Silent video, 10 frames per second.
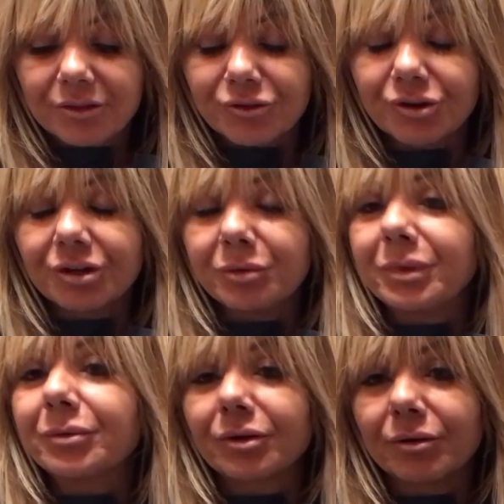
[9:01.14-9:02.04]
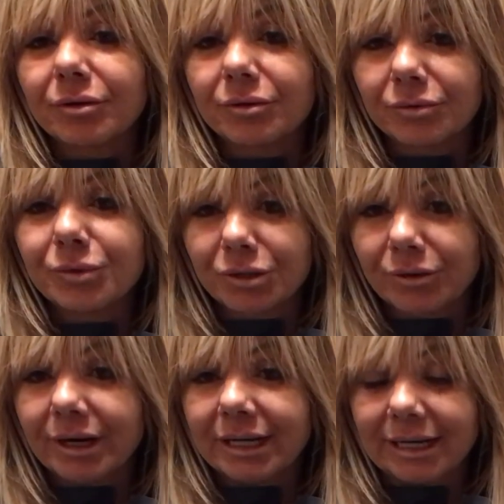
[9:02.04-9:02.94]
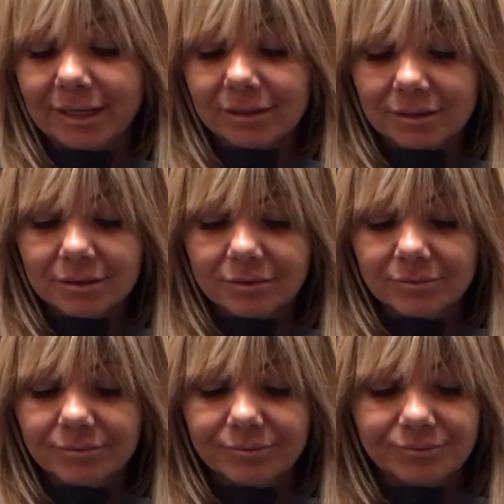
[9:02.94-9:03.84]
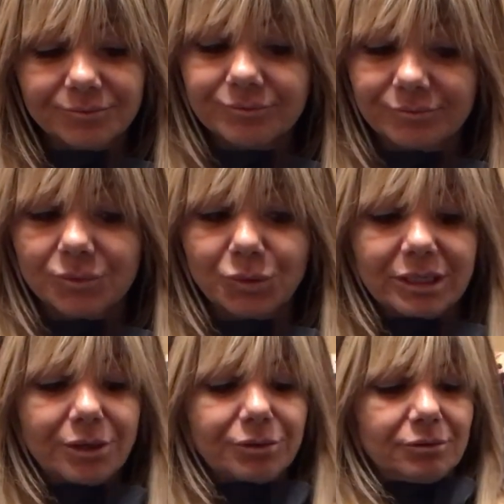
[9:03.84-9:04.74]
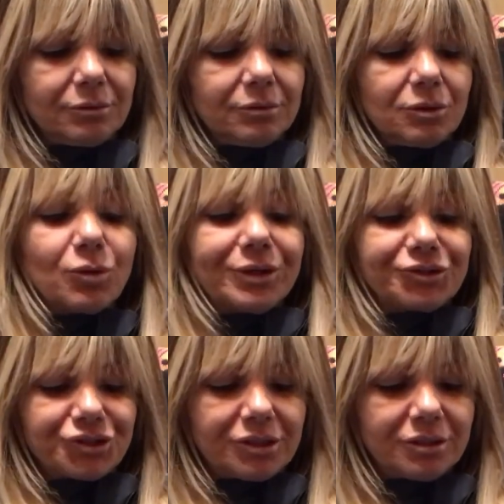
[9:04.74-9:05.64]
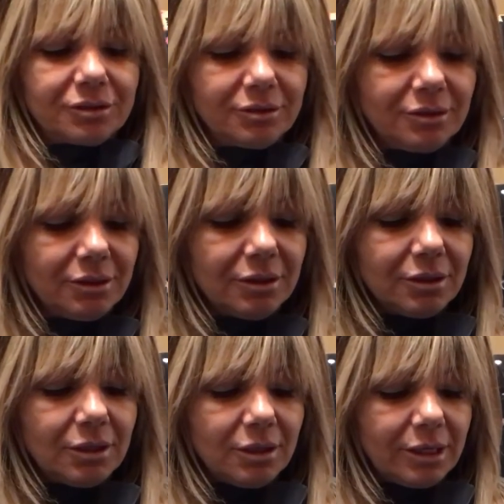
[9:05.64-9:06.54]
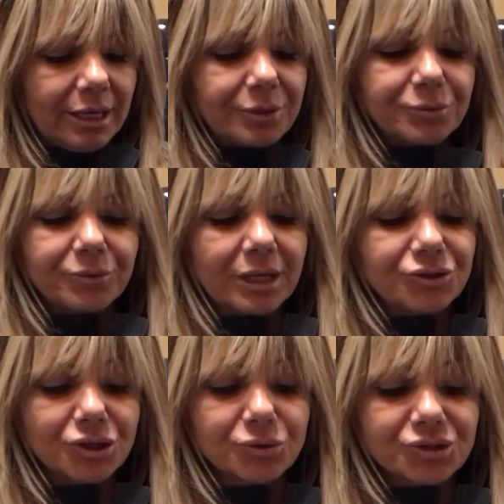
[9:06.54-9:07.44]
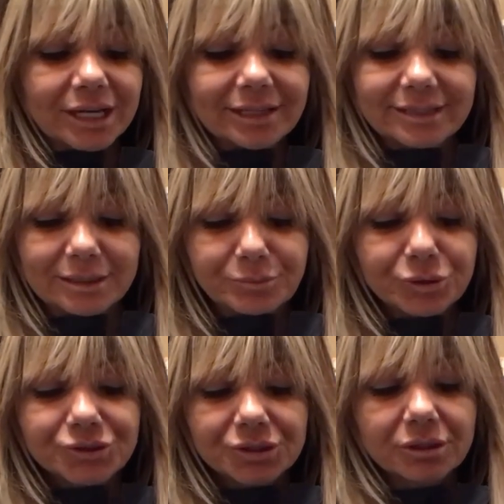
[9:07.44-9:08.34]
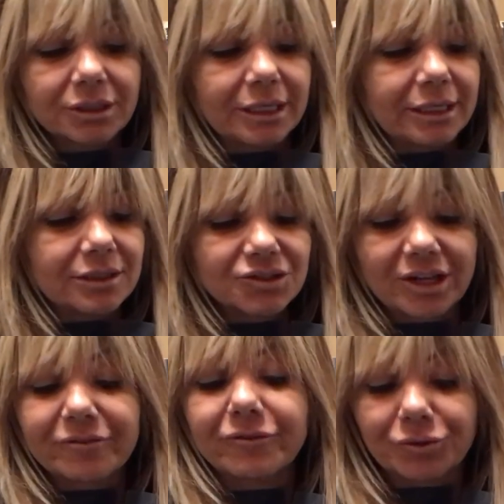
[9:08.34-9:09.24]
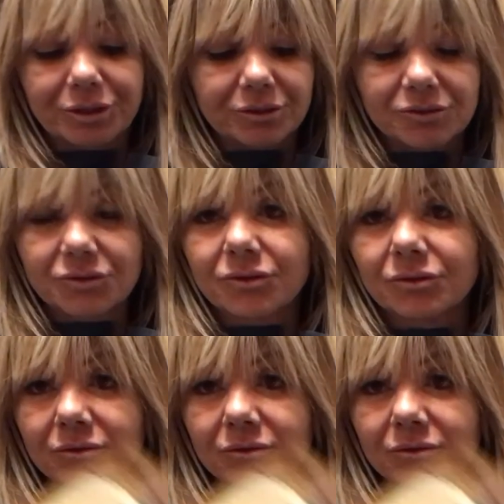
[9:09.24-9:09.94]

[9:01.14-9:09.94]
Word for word: they're going to be reg regretting it without question. And, and don't take that personally. Stay focused,